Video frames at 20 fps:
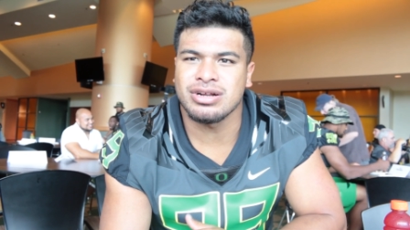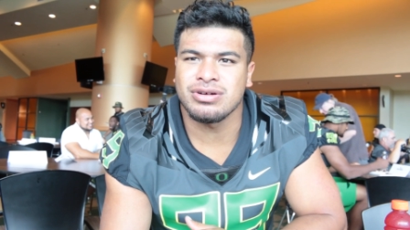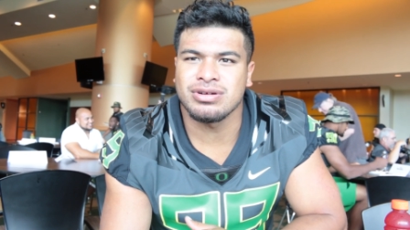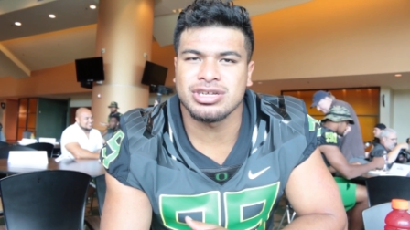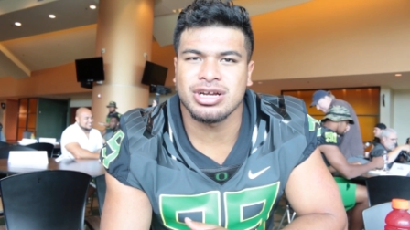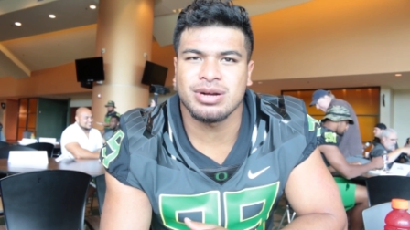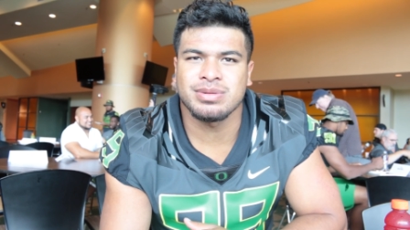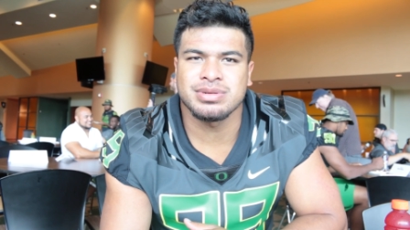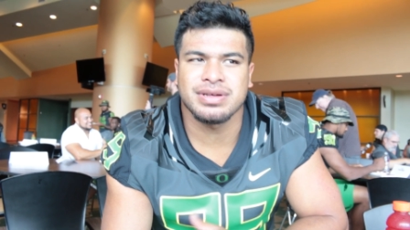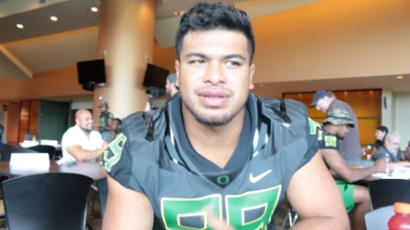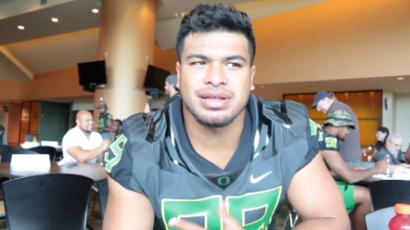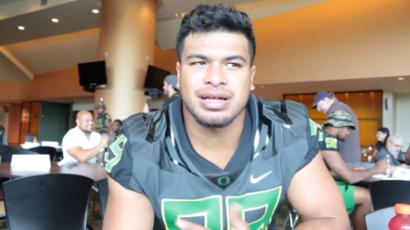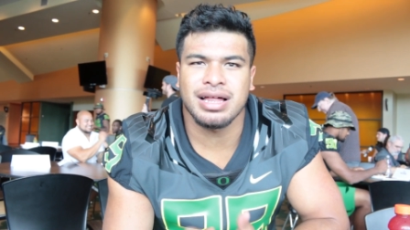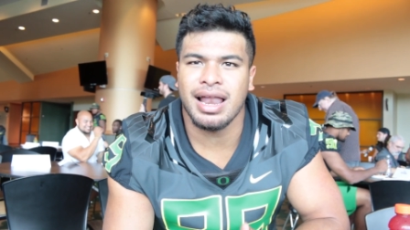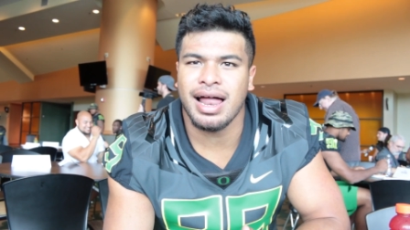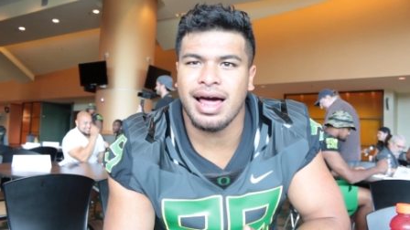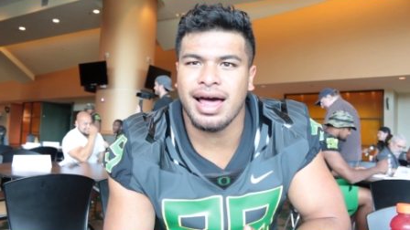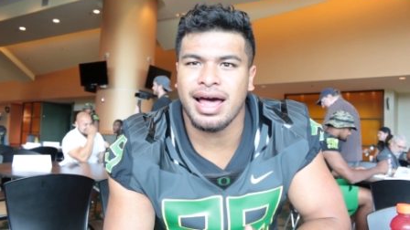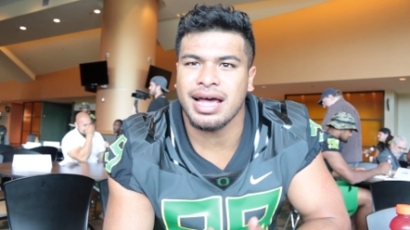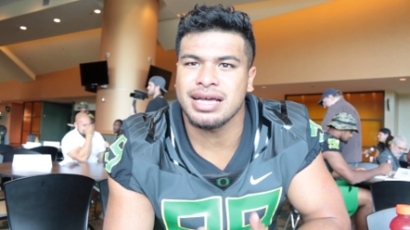You know, in terms of the
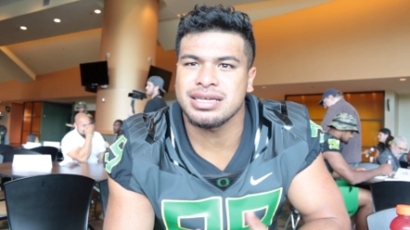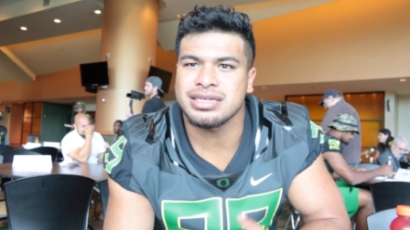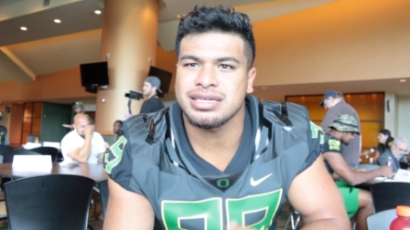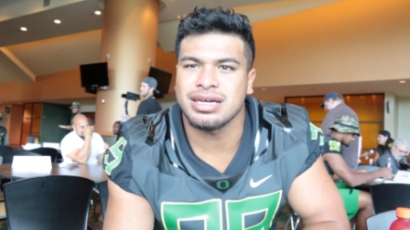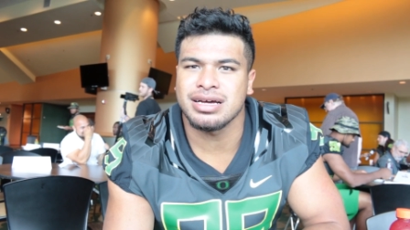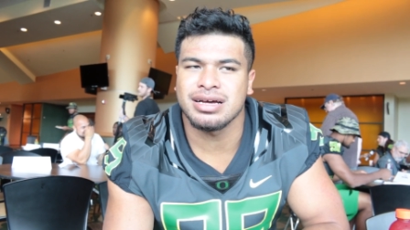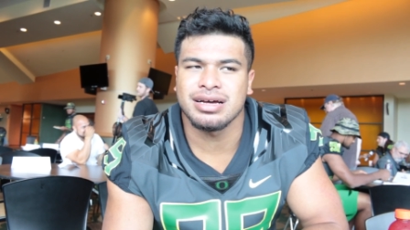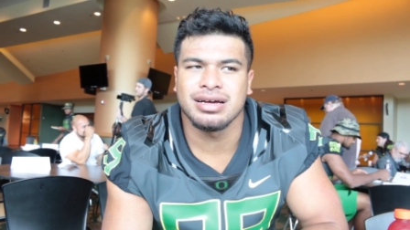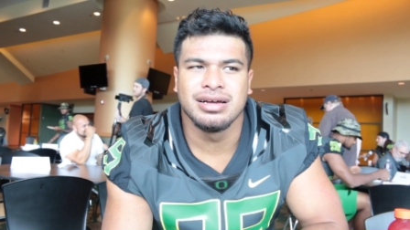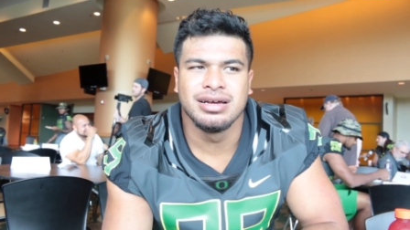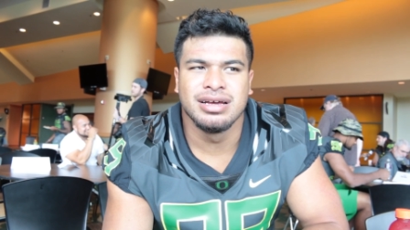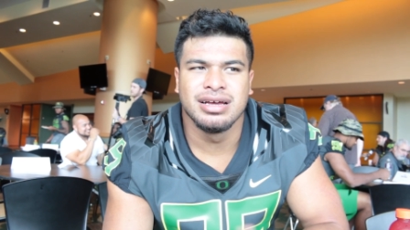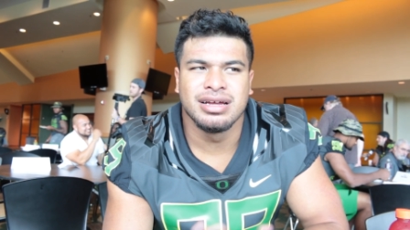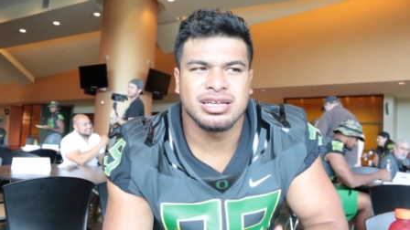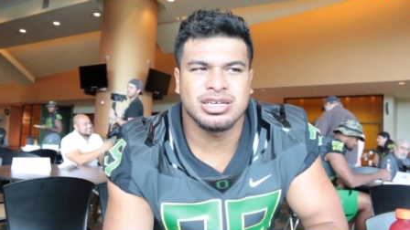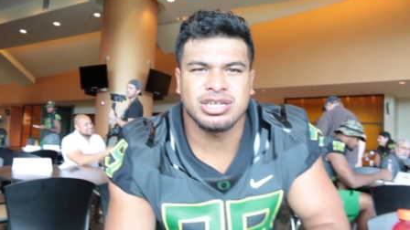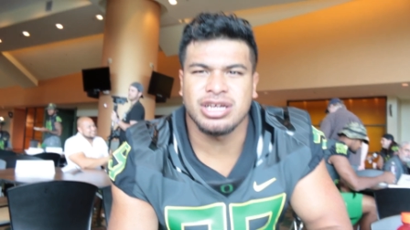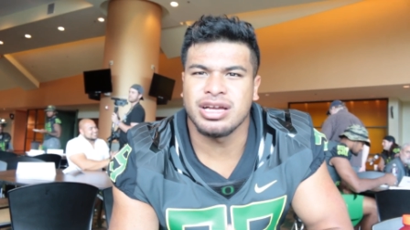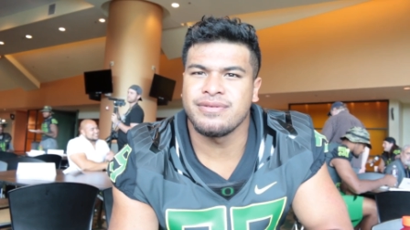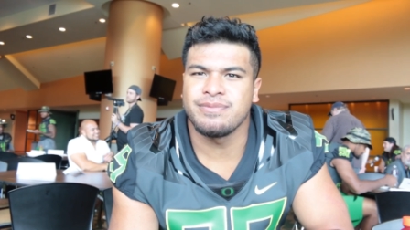class,
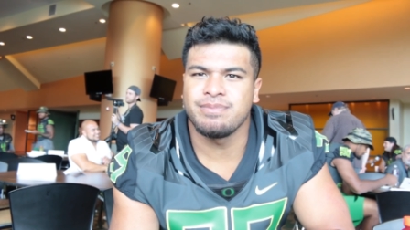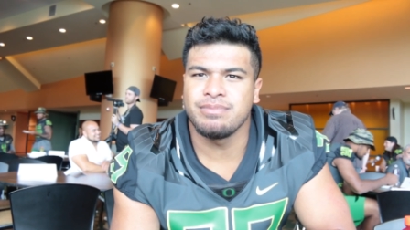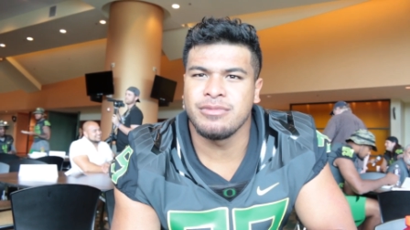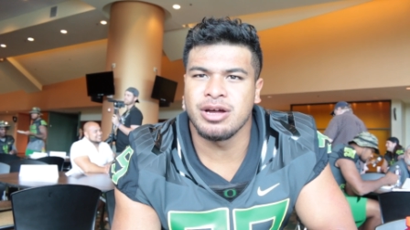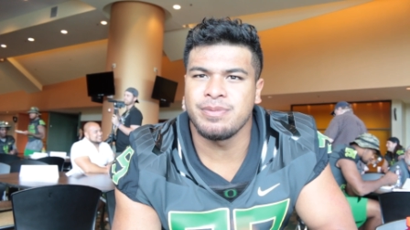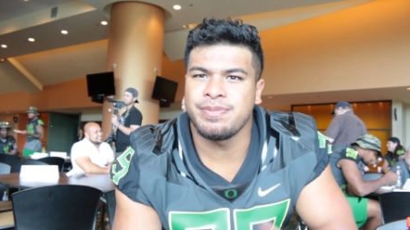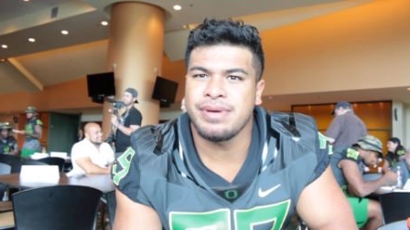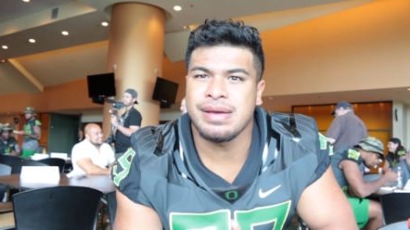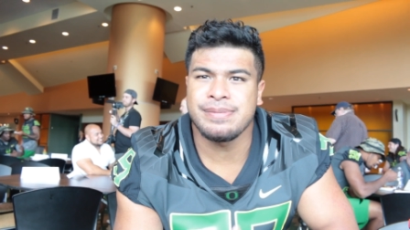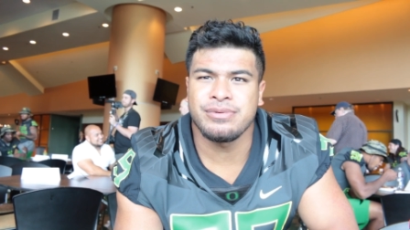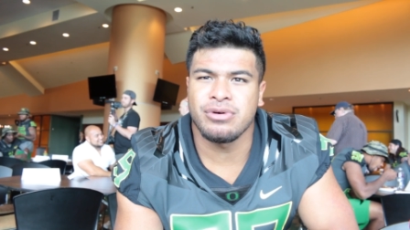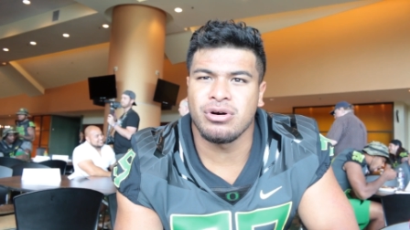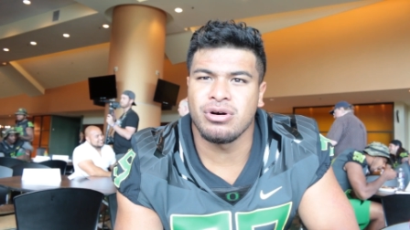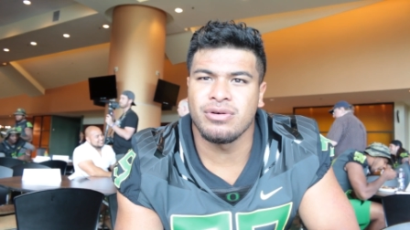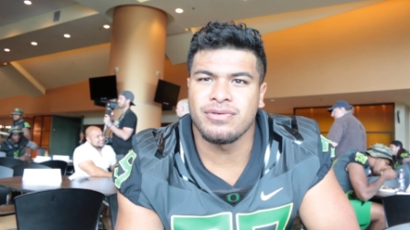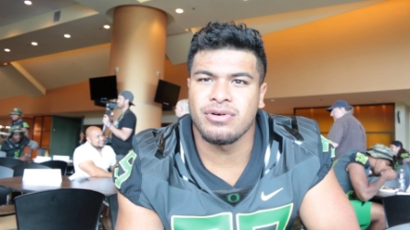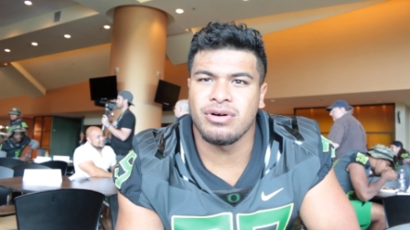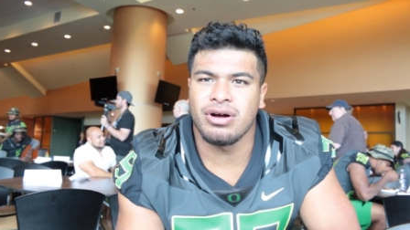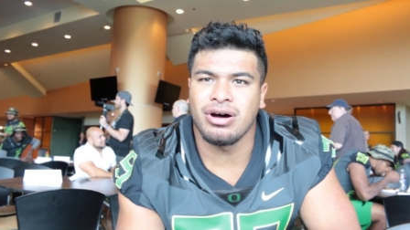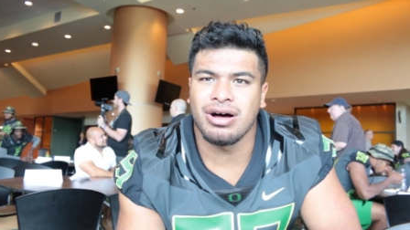uh, just good good people
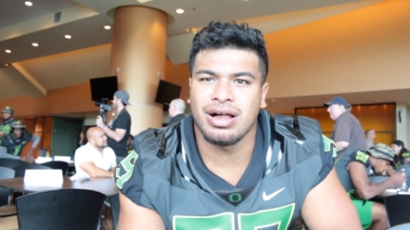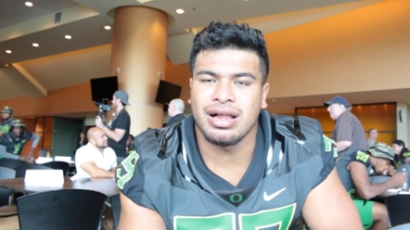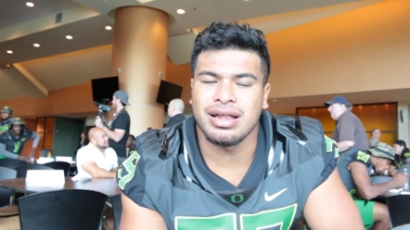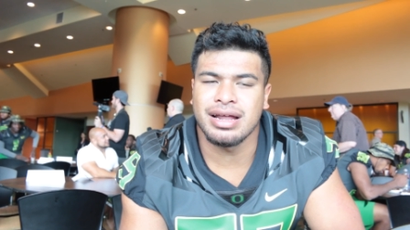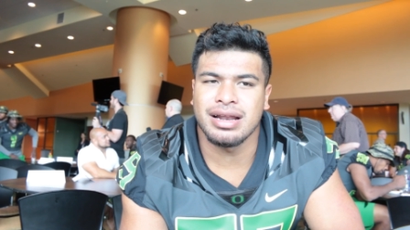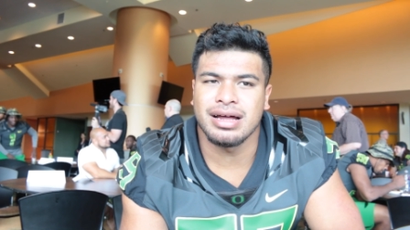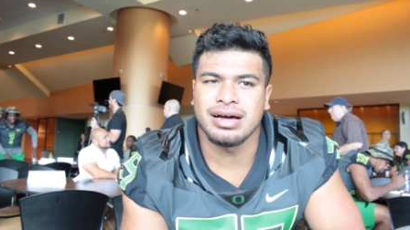overall.